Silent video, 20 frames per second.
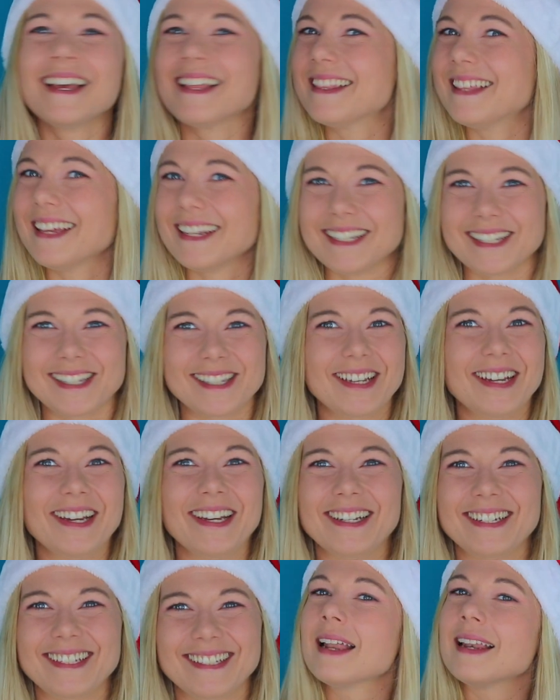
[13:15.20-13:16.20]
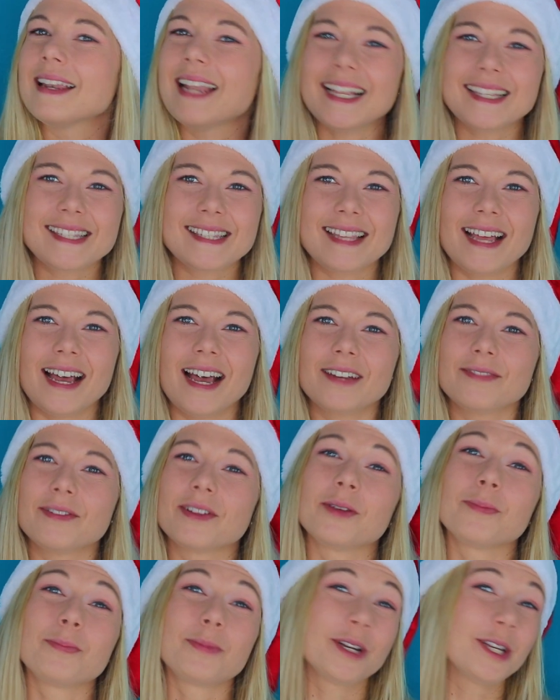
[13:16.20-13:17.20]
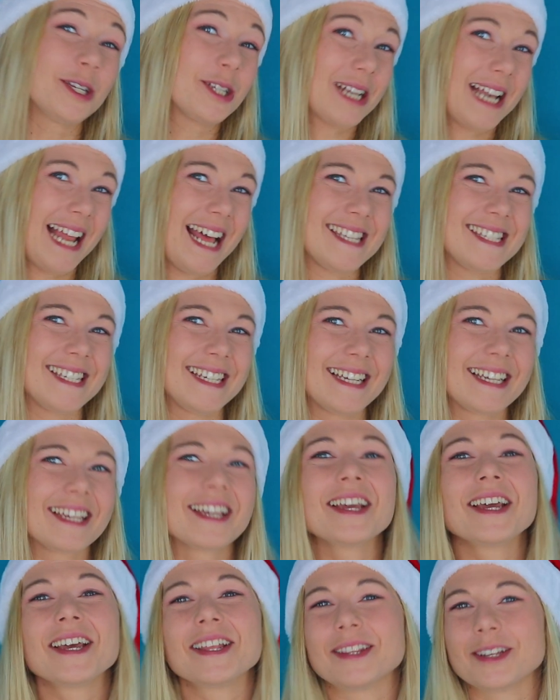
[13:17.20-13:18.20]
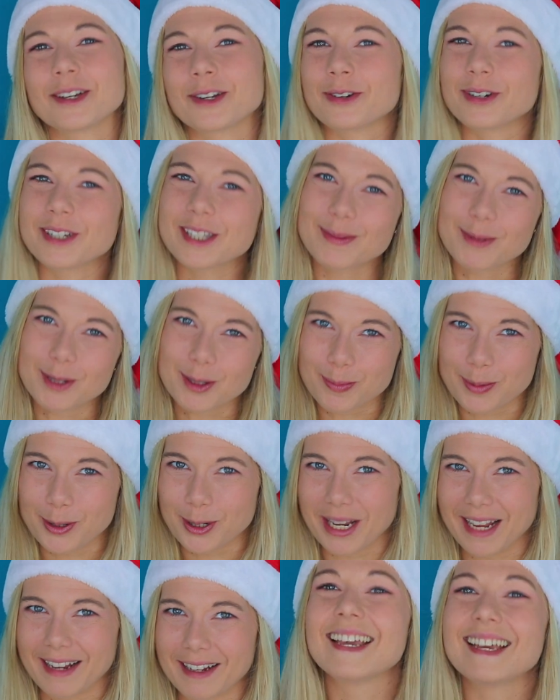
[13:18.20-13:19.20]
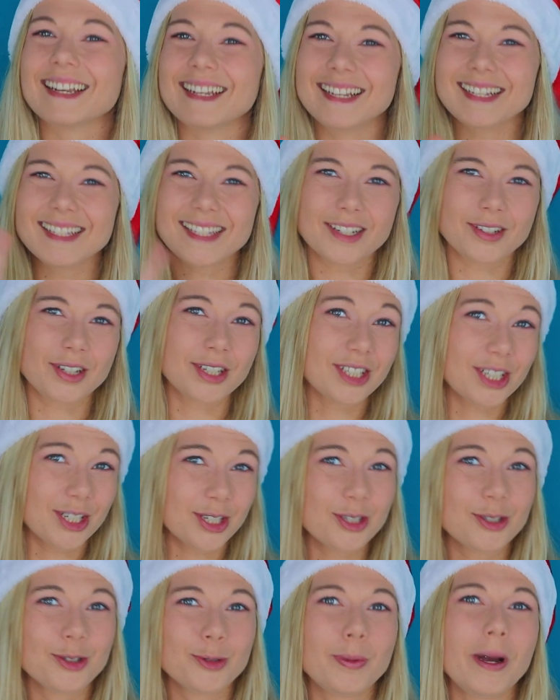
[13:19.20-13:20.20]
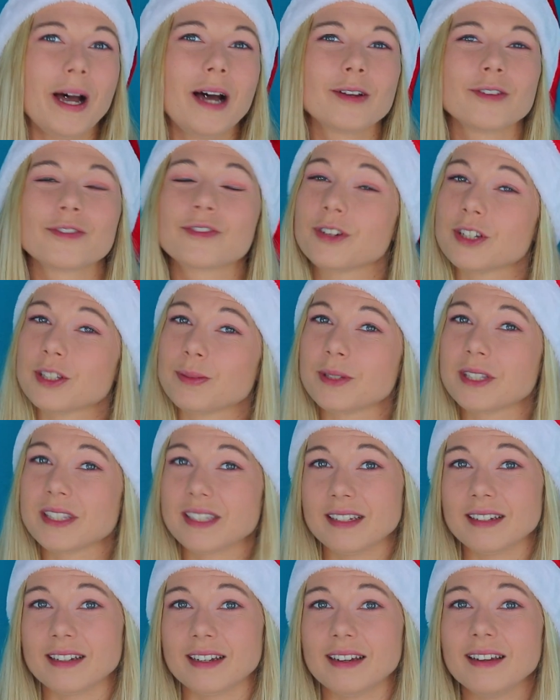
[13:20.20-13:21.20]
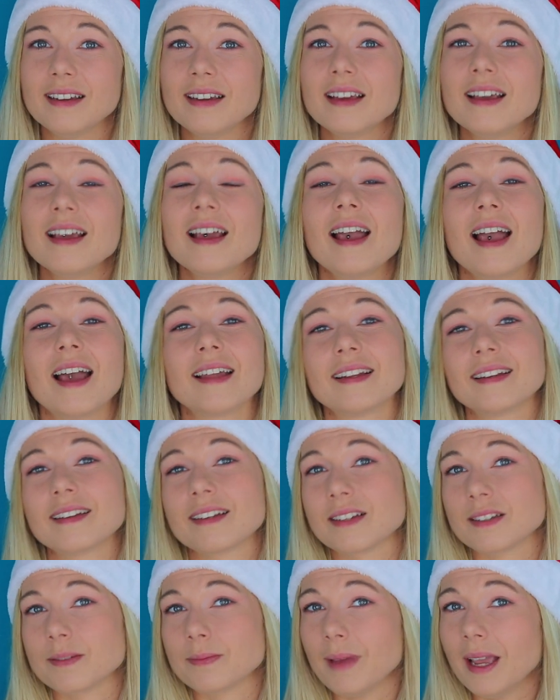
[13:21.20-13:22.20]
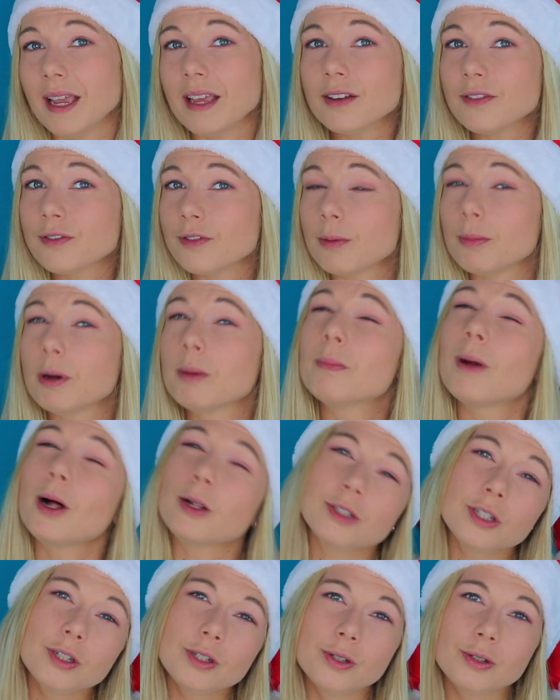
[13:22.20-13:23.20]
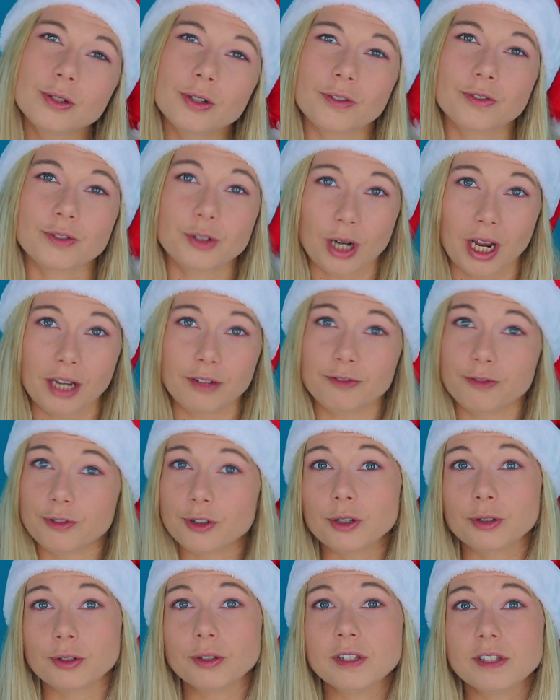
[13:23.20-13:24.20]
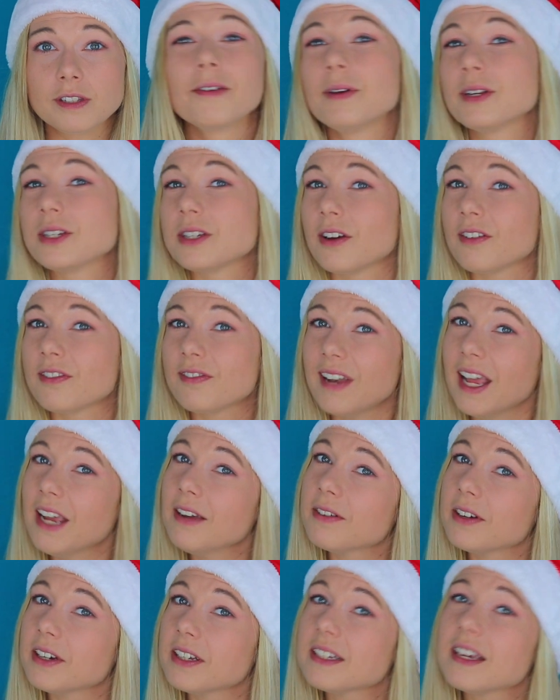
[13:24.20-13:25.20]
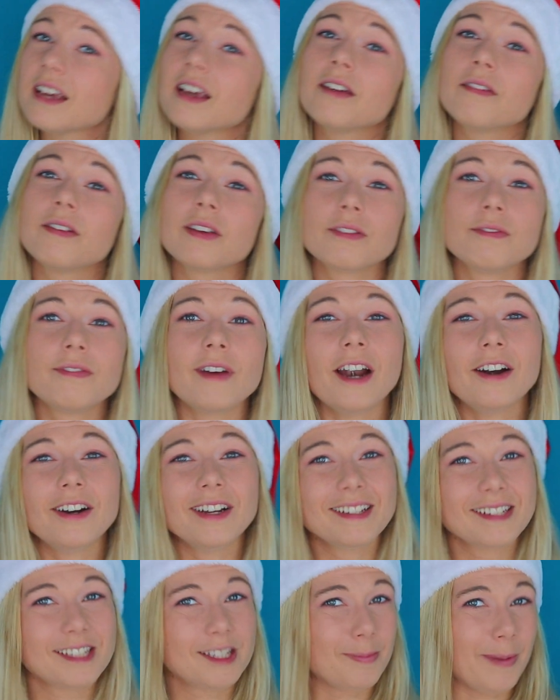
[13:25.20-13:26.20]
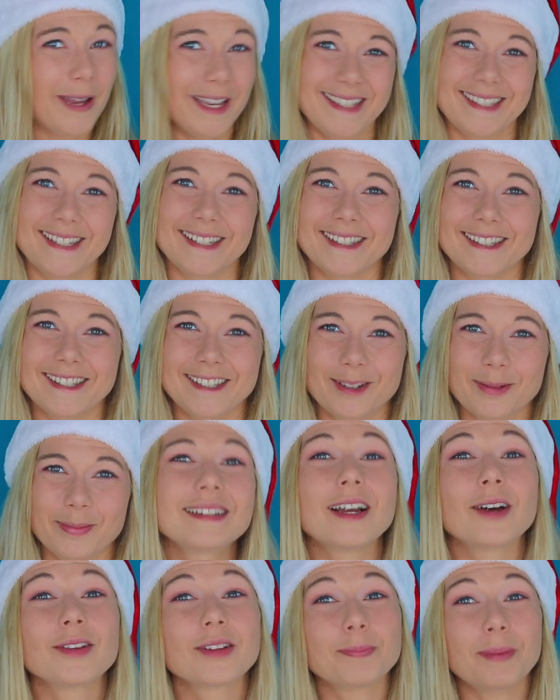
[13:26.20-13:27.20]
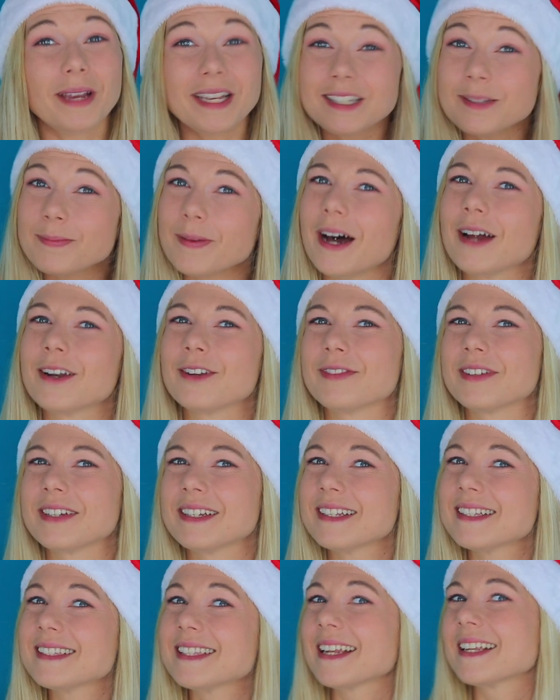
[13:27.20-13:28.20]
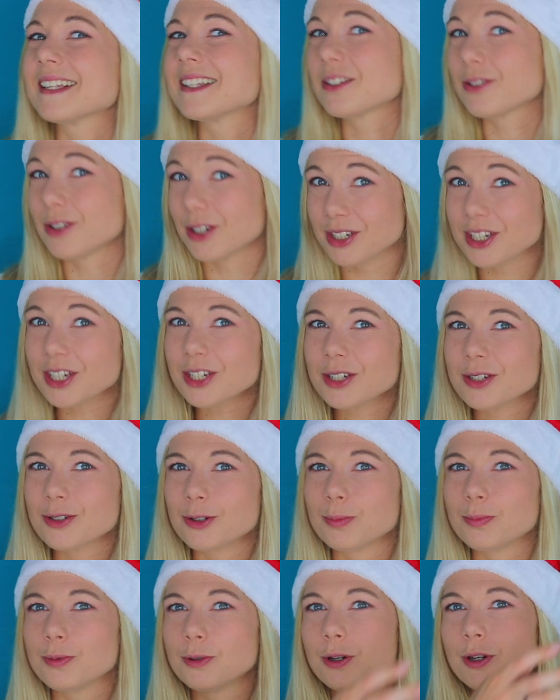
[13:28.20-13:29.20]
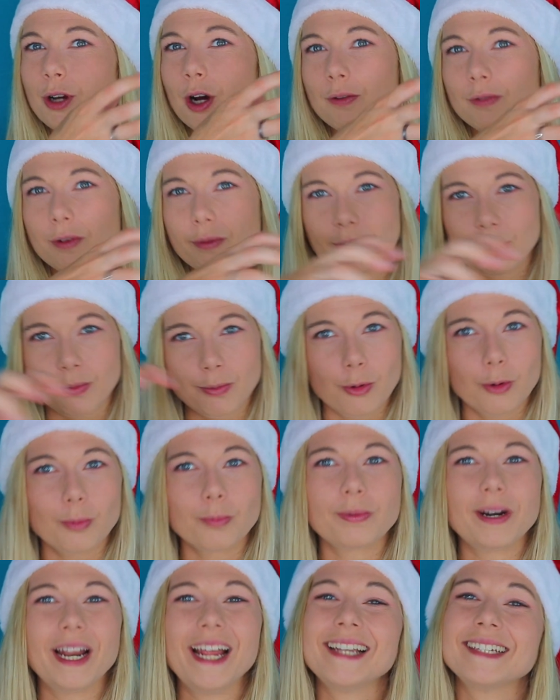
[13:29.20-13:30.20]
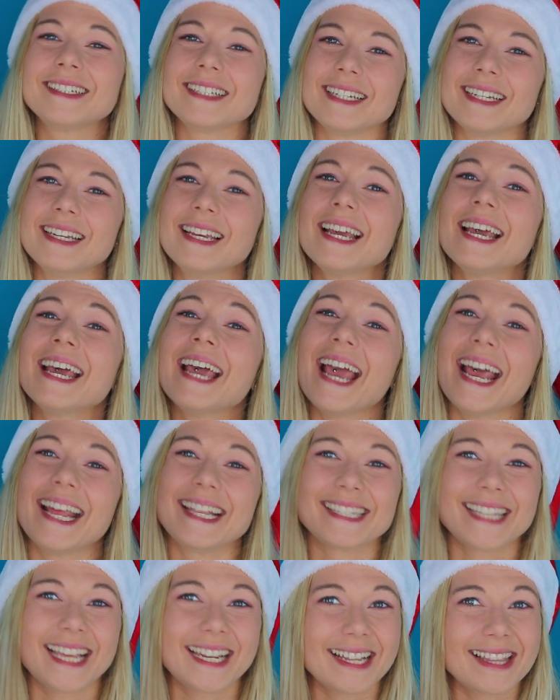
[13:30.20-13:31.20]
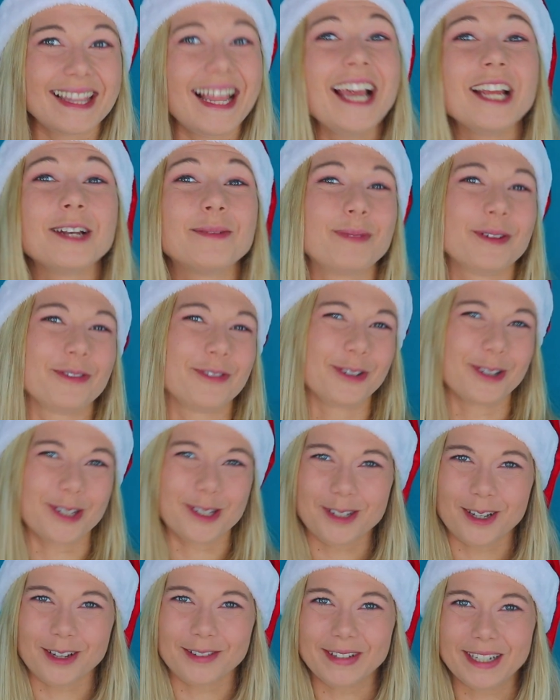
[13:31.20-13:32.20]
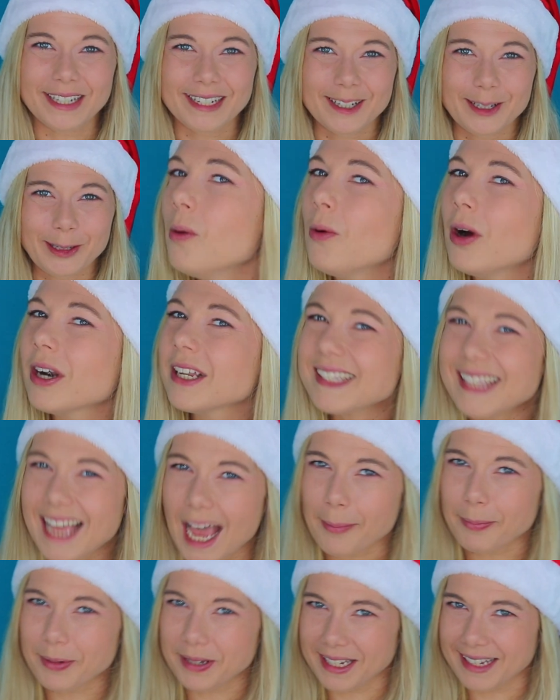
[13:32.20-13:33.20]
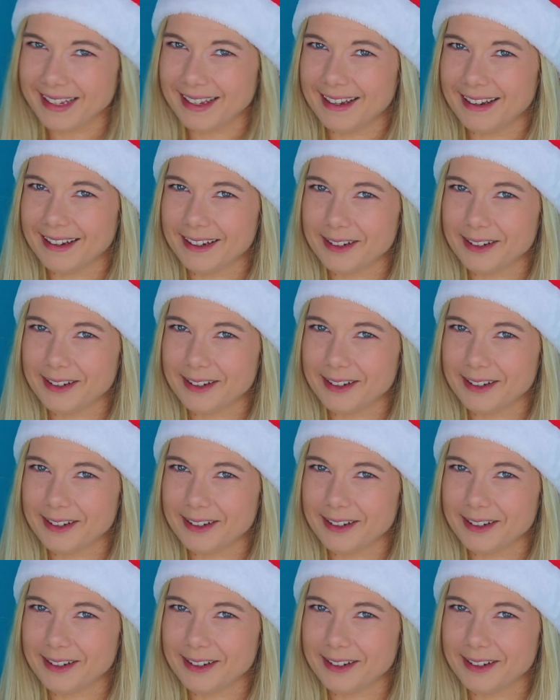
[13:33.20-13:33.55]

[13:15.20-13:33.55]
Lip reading: the dessert. Let's start with a British classic, the Christmas pudding. It is a traditional part of Christmas dinner, and it is made from a multitude of dried fruits, which are flavored with various spices. Now the best part of it is that it's traditional poured over with warm brandy and set alight before serving. What is happening here?